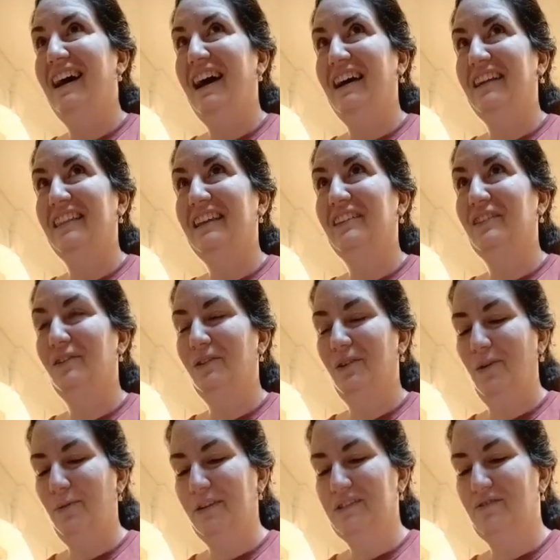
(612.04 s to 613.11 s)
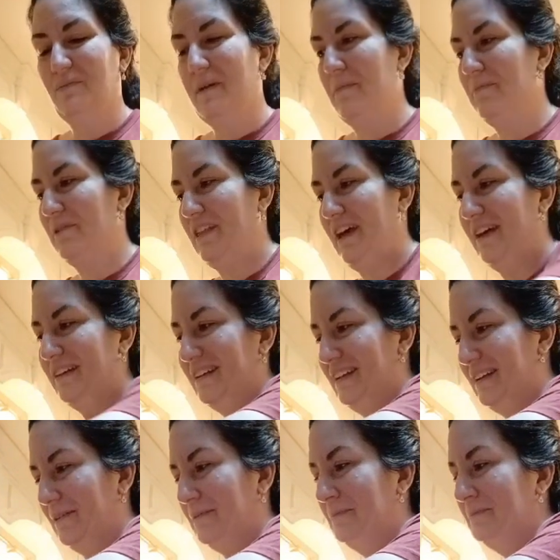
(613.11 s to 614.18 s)
I think they'll always remember that, you
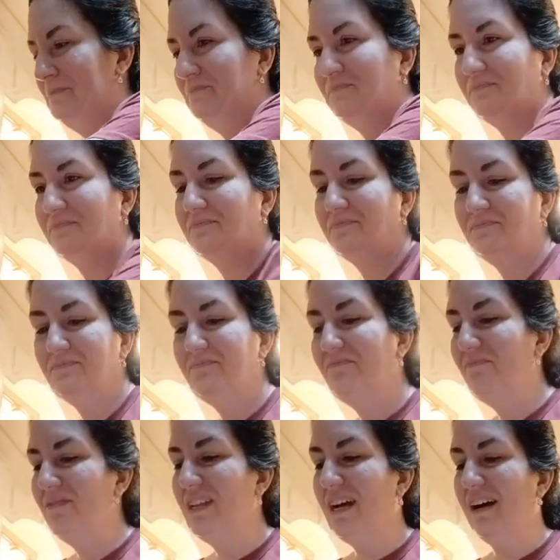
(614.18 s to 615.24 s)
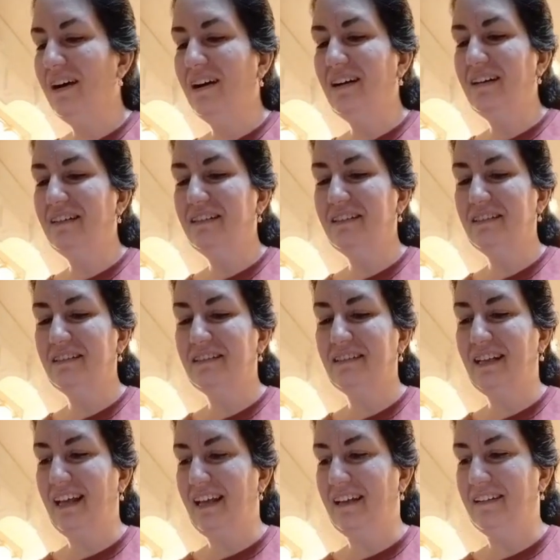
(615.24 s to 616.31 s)
know.
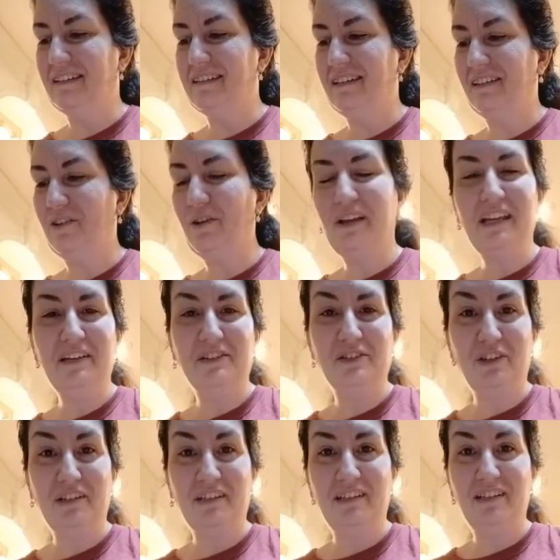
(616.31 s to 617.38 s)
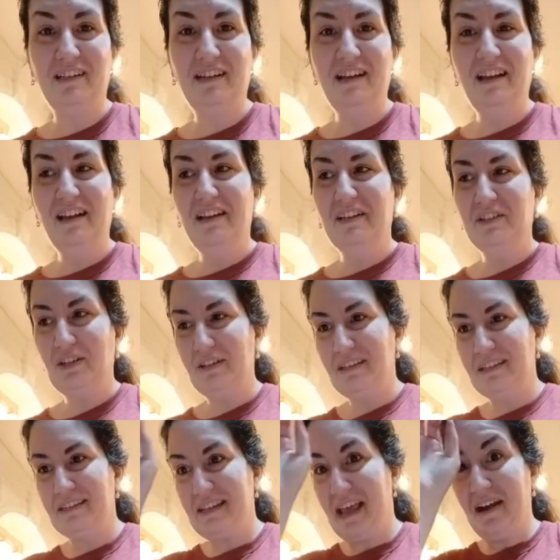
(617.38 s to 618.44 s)
And cooking shouldn't
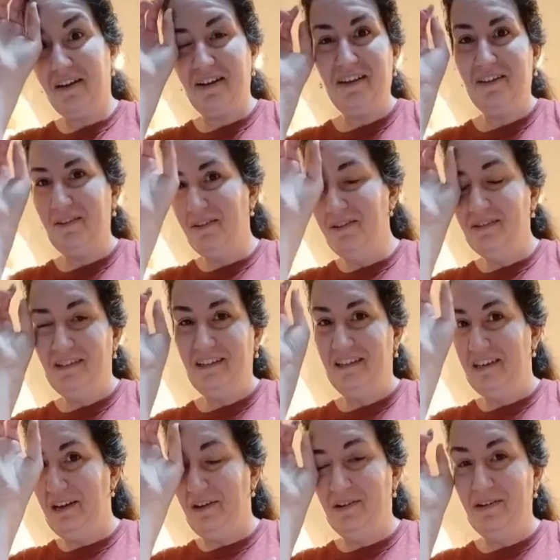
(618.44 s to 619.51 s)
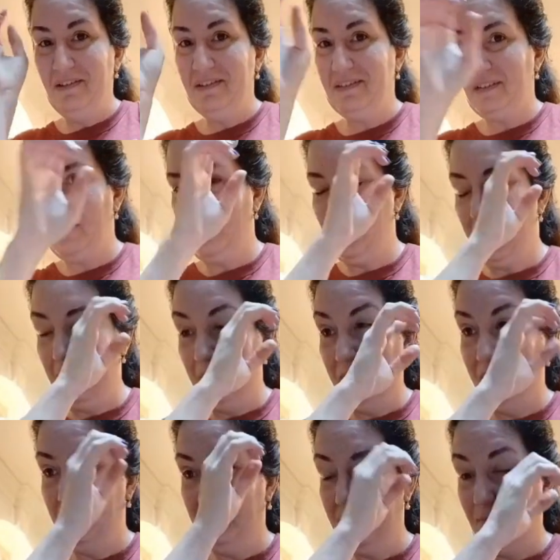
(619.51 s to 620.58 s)
scare you, you know. So
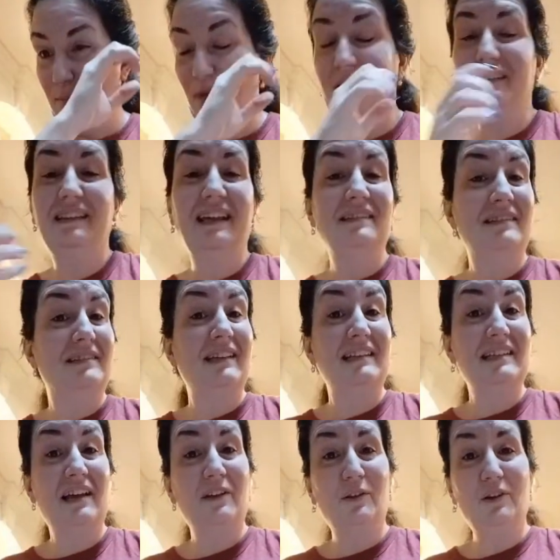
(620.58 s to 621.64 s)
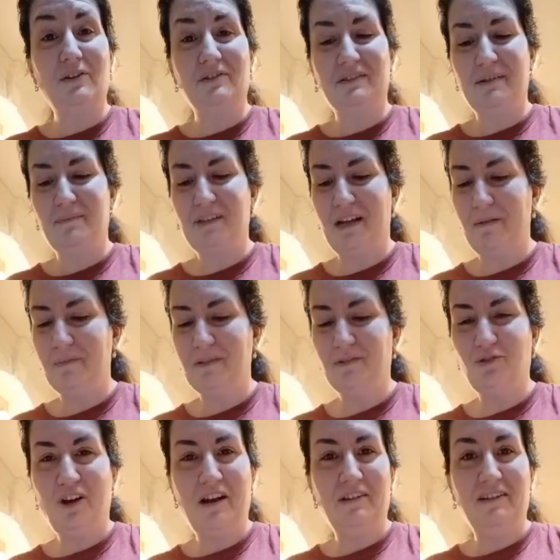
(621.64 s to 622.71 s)
but that's how you learn sometimes.
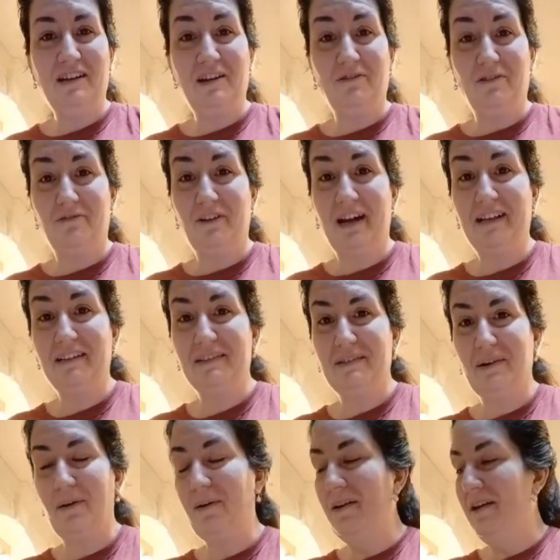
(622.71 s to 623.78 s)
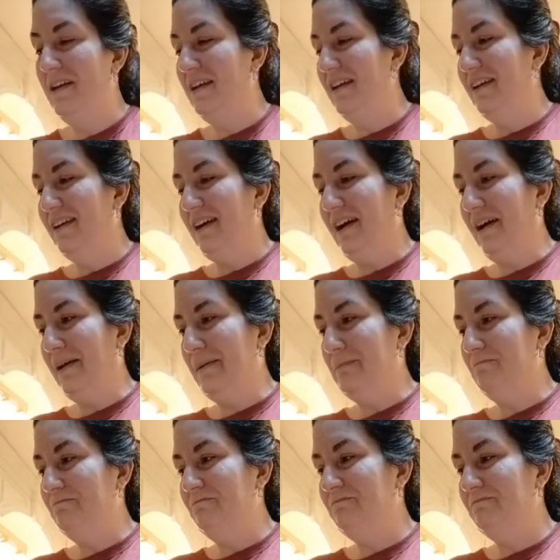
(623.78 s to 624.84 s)
Trial and error, right? So
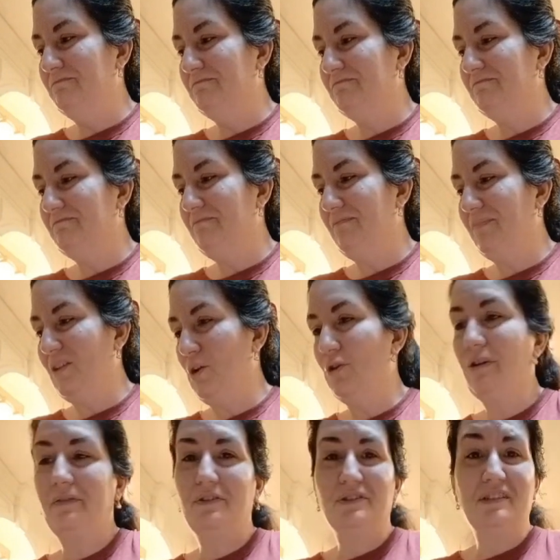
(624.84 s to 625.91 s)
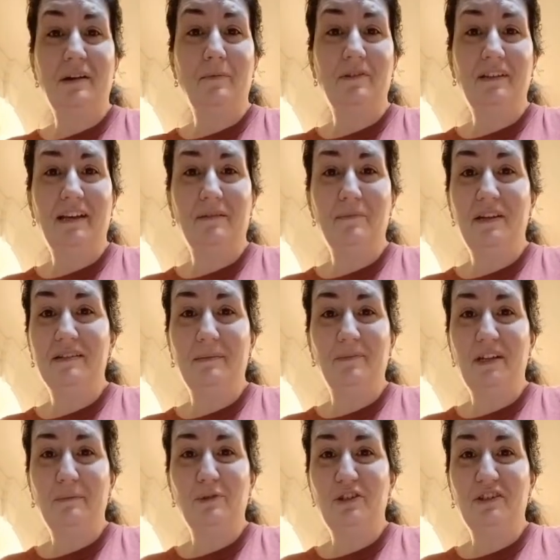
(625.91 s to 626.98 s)
or if you're stubborn like me,
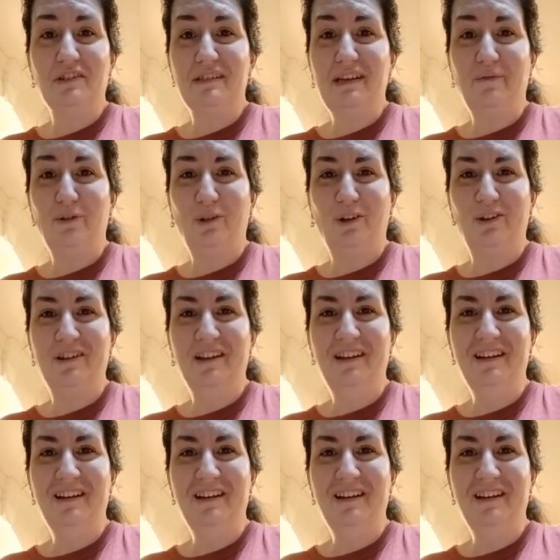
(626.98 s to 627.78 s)
sometimes you just never learn.